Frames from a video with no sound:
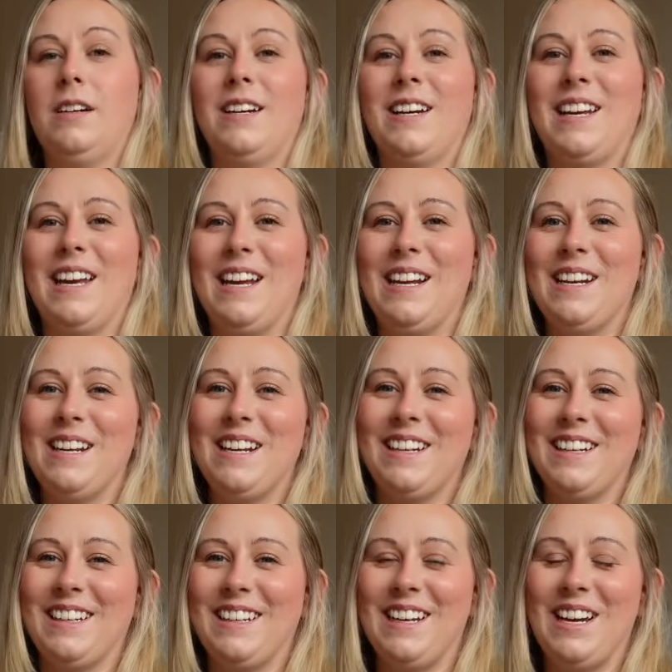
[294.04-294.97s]
Okay,
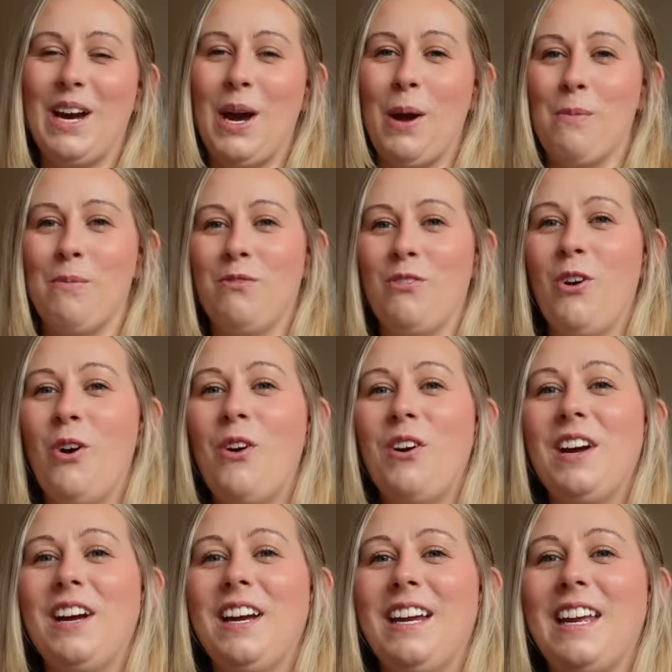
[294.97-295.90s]
I'm
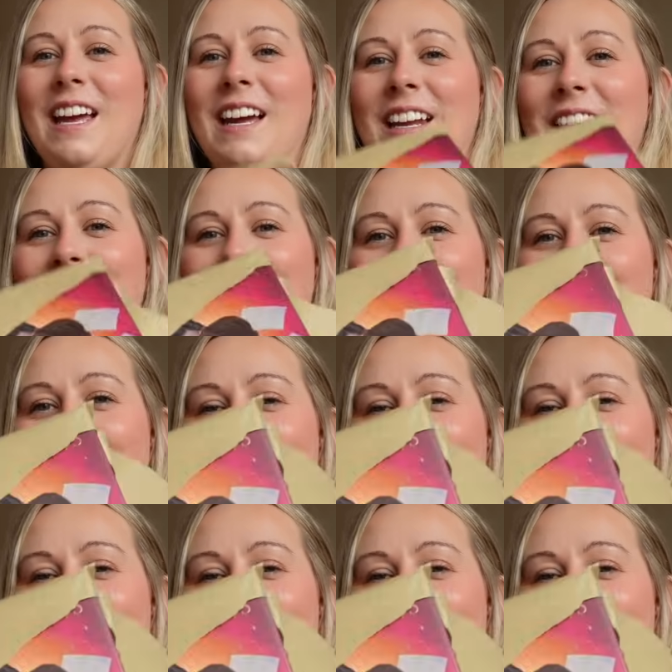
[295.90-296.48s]
wrong again.